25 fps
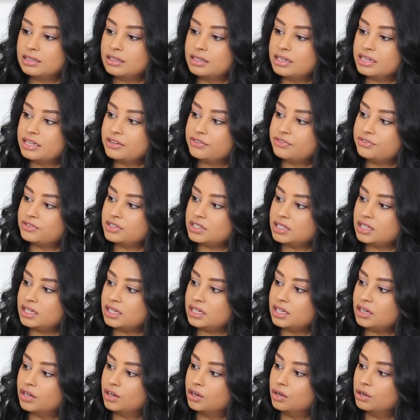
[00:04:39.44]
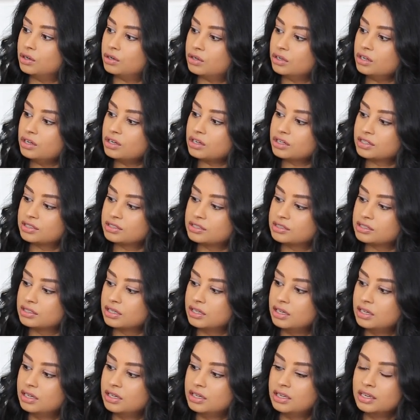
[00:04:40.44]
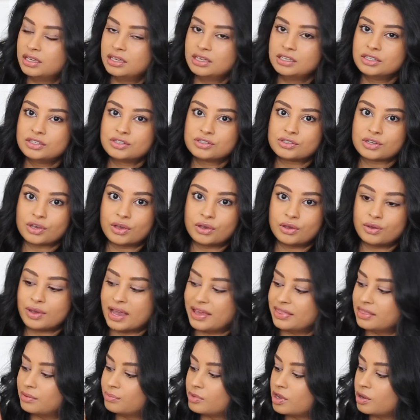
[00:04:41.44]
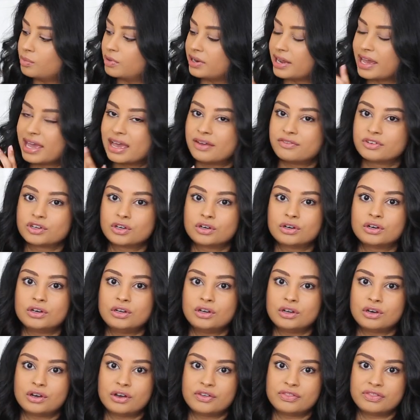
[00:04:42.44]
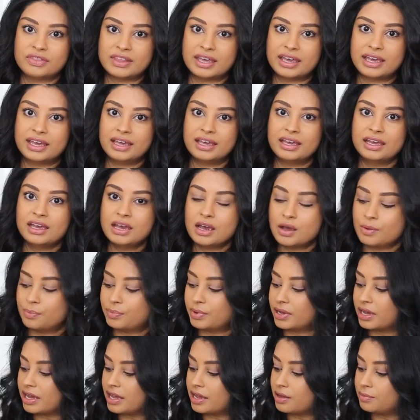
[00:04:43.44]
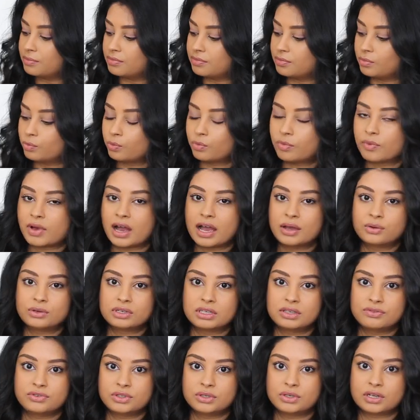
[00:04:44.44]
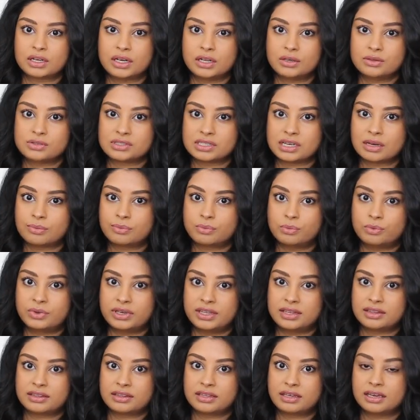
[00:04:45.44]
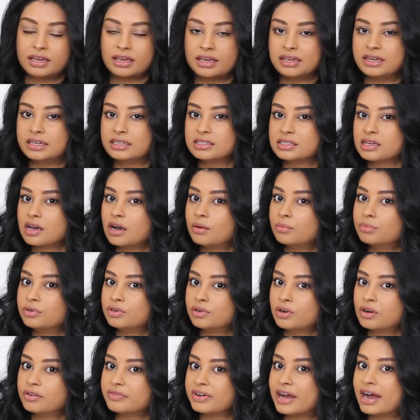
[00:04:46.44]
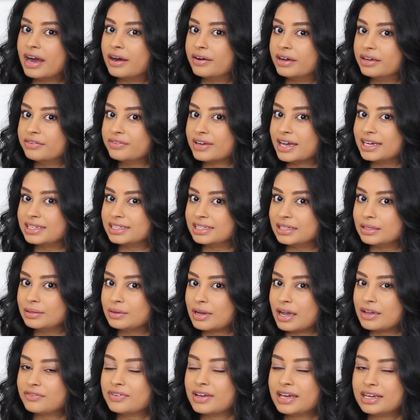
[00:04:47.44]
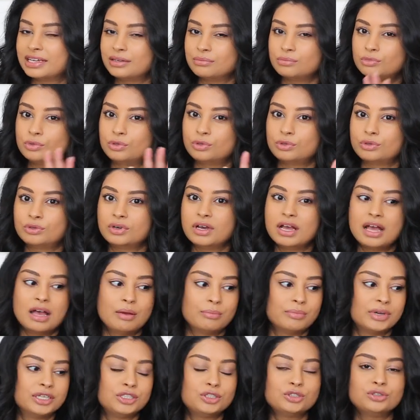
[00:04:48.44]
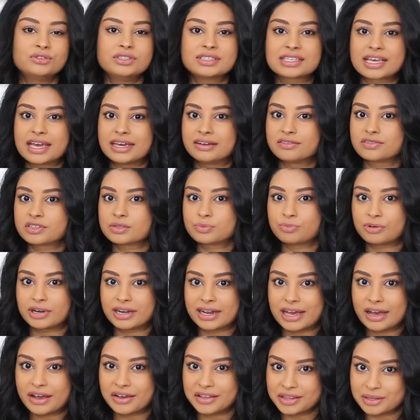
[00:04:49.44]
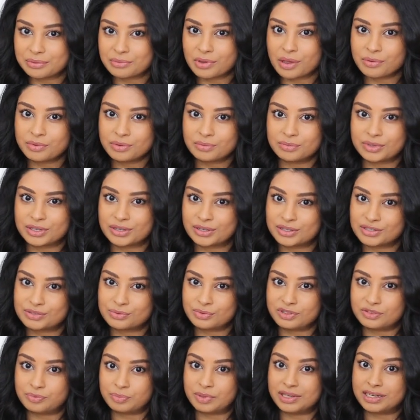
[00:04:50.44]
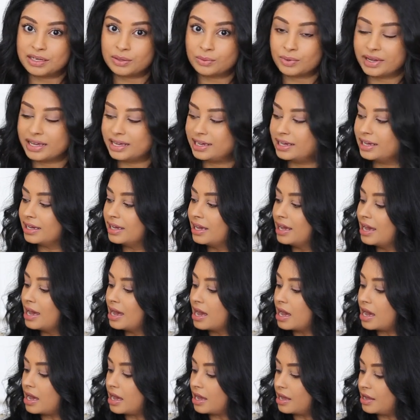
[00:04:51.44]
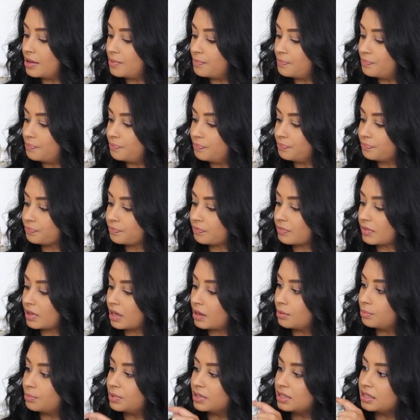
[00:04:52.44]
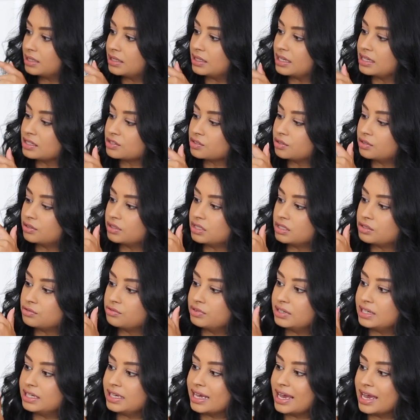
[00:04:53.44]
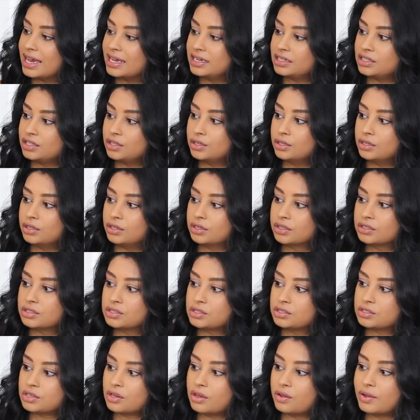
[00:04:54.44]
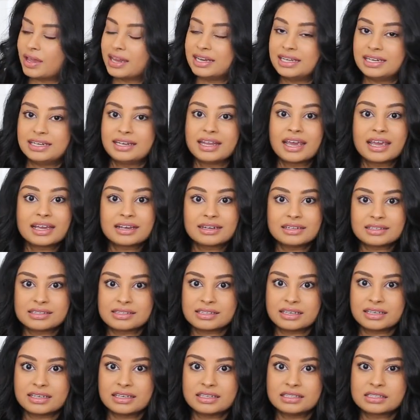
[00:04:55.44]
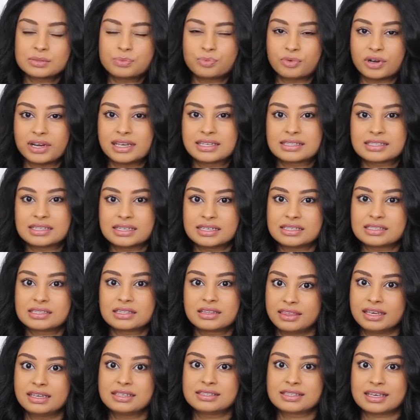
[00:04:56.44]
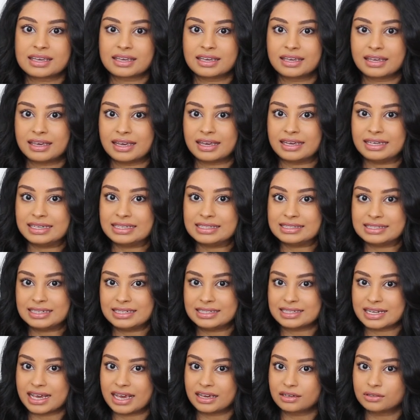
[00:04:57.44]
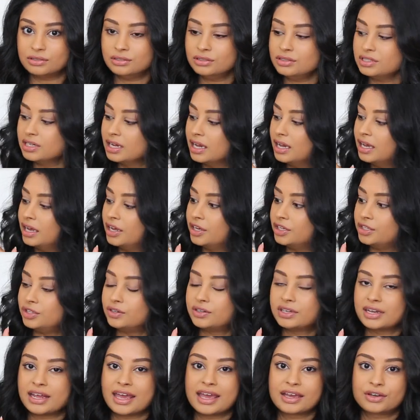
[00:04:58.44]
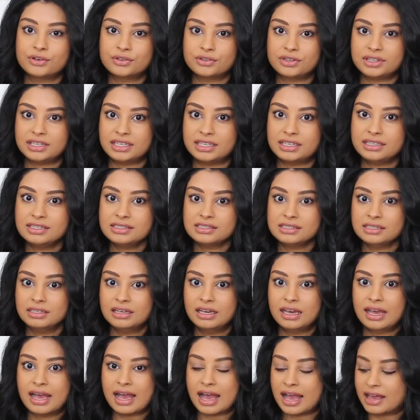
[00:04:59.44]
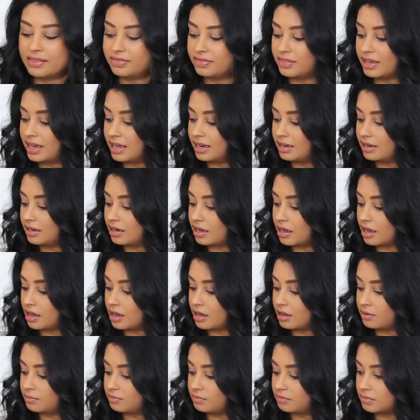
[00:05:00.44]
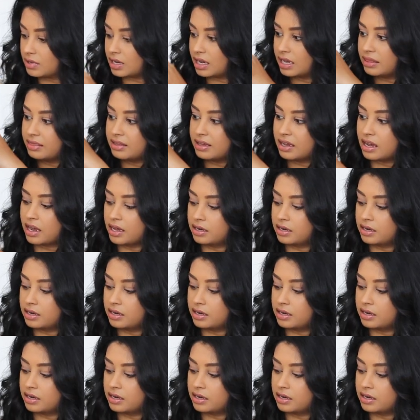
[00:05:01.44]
nifty hooks. So at the moment I haven't got a lot on there, but I will give you a close up with an example of how I've had it. I've had it more, my jewellery's kind of spread out at the moment because we've been away, but it's got these really handy hooks. So any necklaces, bracelets, things that can get easily tangled, you can hang on these, and then